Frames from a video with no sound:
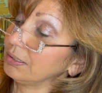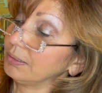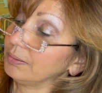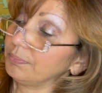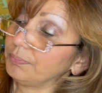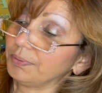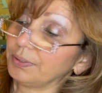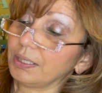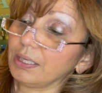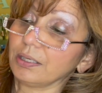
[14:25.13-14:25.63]

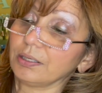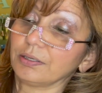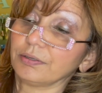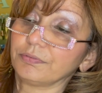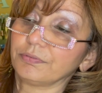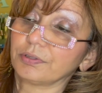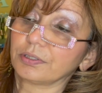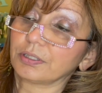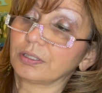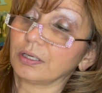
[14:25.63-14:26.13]
But I love
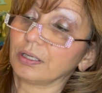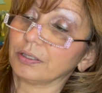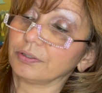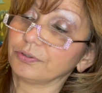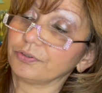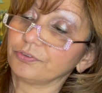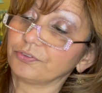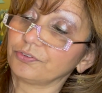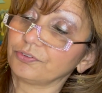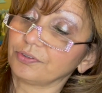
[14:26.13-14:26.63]
the
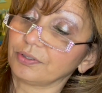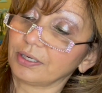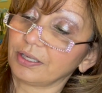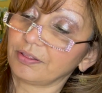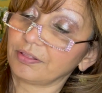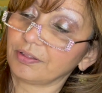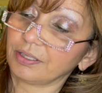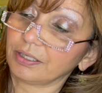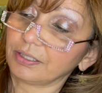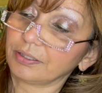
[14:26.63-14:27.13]
colors, and I
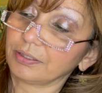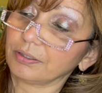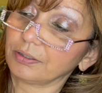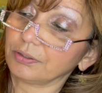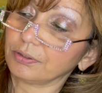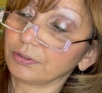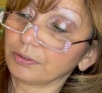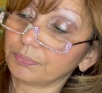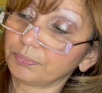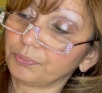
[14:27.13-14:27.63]
think it'll
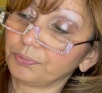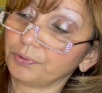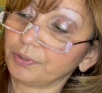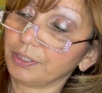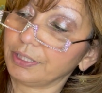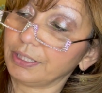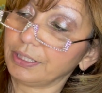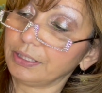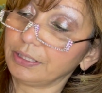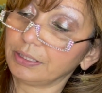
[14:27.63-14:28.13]
look
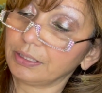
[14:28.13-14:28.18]
pretty